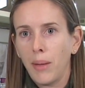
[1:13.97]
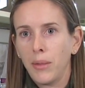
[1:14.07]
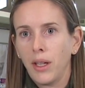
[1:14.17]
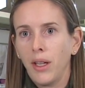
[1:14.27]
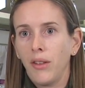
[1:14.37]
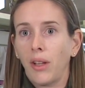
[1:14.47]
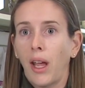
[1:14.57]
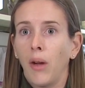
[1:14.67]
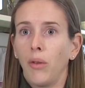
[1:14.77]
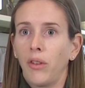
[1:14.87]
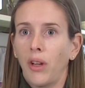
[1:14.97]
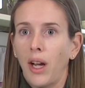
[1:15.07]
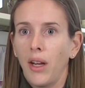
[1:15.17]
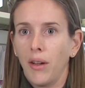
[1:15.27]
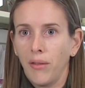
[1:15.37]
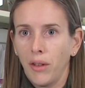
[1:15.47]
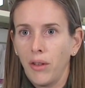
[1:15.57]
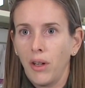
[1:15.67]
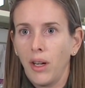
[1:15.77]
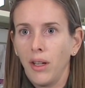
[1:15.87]
peptides outside of the
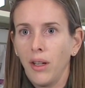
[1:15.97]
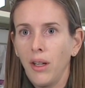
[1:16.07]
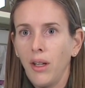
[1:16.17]
neuron.